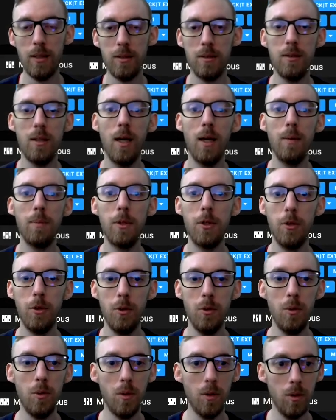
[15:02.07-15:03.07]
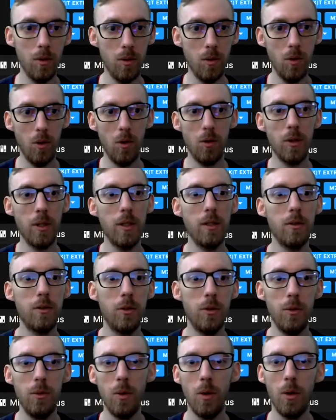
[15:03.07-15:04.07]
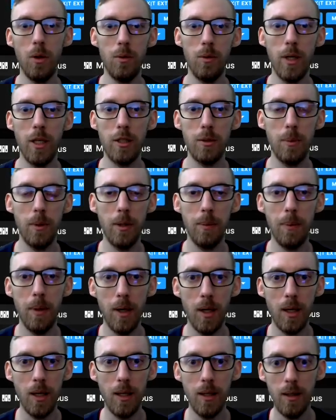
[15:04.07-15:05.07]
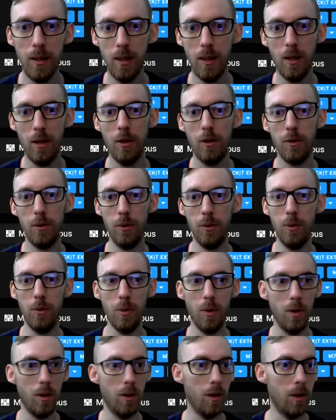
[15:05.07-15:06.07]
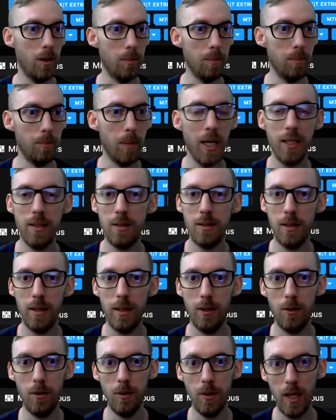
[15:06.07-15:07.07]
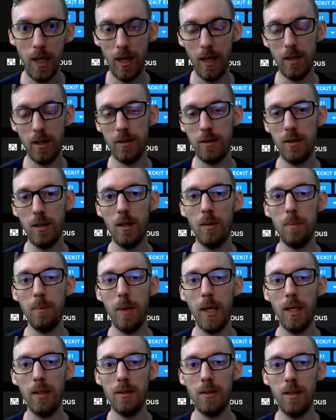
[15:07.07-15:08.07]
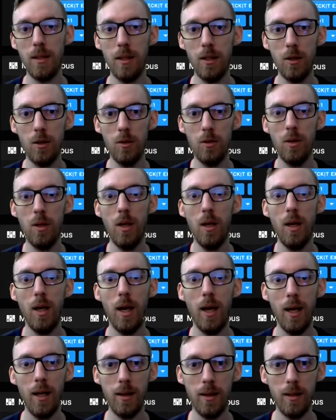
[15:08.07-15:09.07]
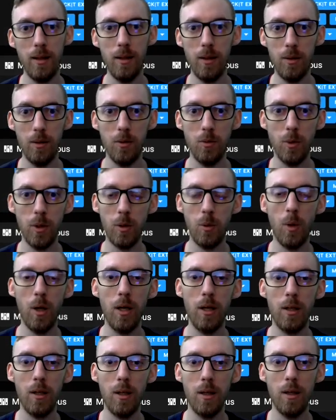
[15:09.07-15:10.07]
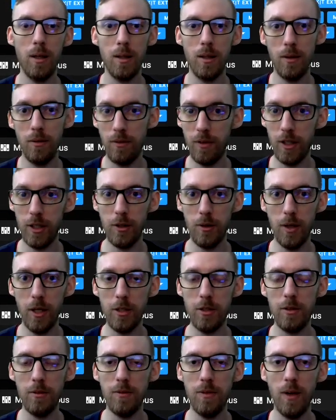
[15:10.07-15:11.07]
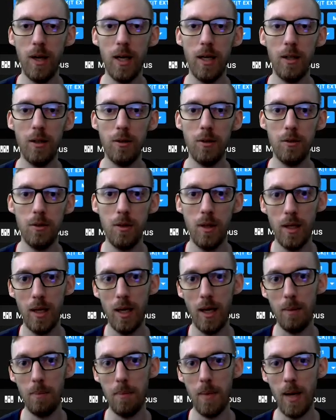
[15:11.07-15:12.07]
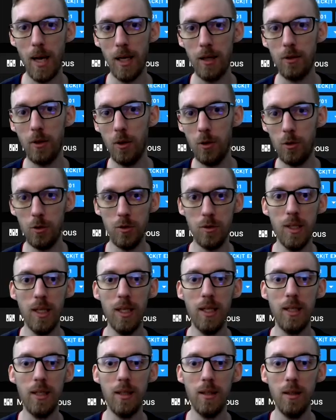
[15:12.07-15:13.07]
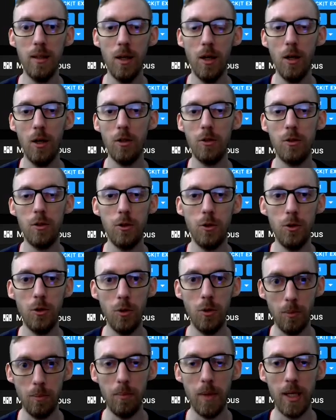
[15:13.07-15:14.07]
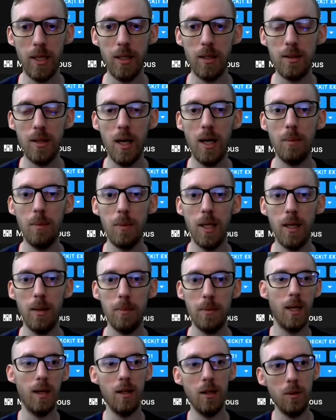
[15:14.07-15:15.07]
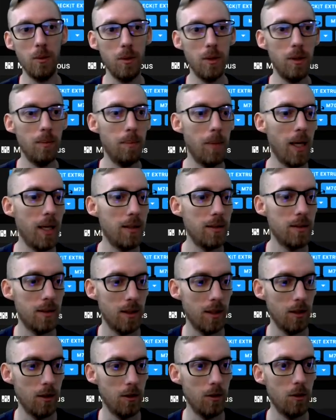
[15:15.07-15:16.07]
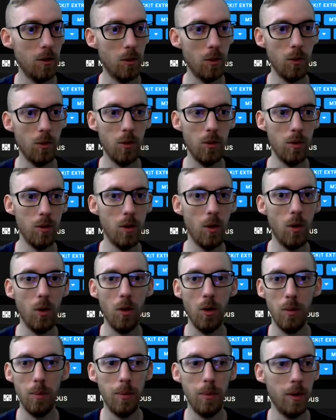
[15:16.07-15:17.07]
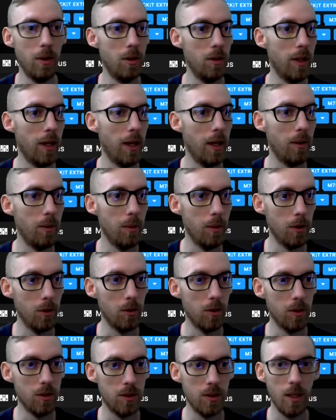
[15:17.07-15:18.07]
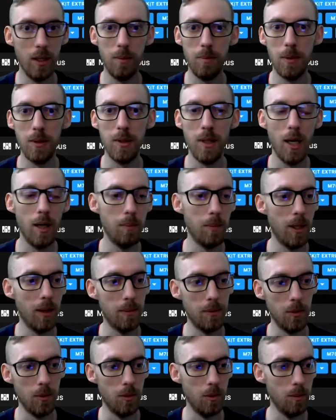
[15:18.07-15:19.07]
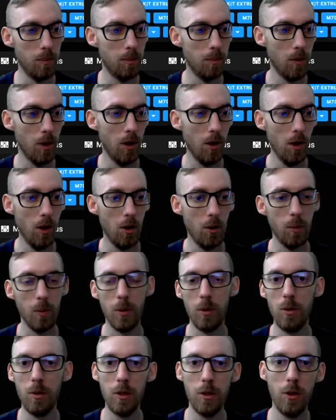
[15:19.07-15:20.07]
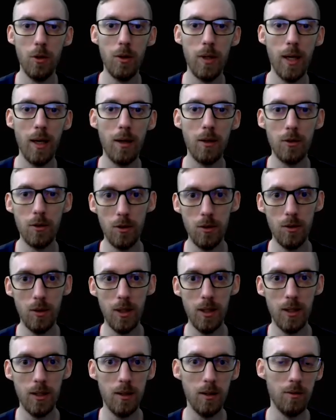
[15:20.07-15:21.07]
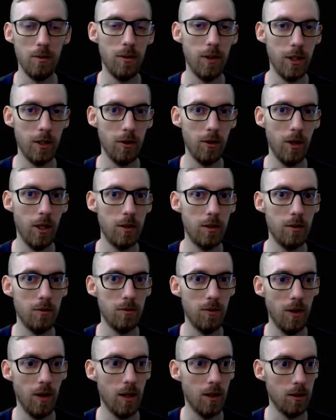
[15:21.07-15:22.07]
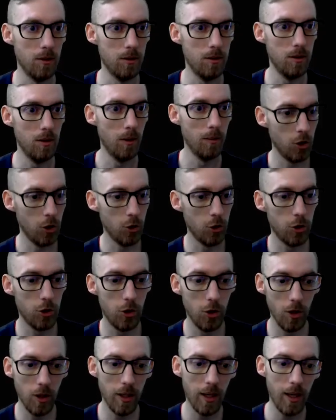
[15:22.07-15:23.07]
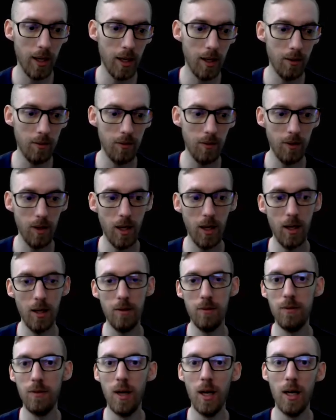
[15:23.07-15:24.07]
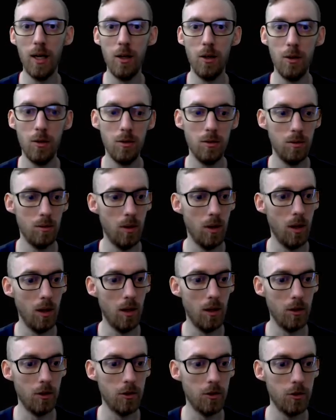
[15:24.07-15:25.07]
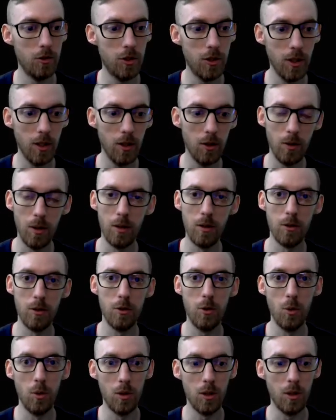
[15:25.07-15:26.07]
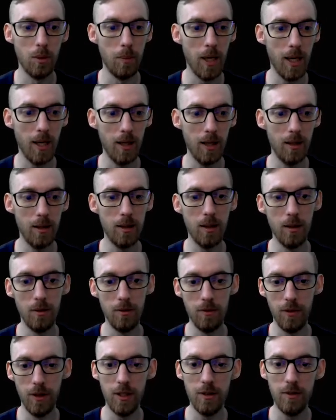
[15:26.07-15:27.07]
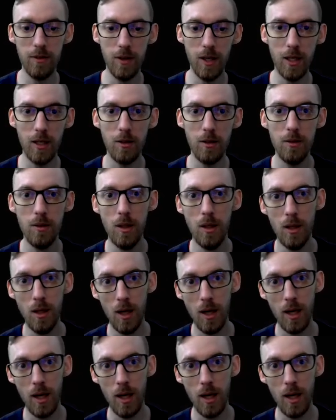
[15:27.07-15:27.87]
It's time to log into our Raspberry Pi through Mainsail and set up Mainsail and the required configuration files and macros needed to make a time lapse. Now that we're in Mainsail on our printer that we're going to set up the time lapse on, we're going to go down to the configuration files. You should have a file, shell_command config file.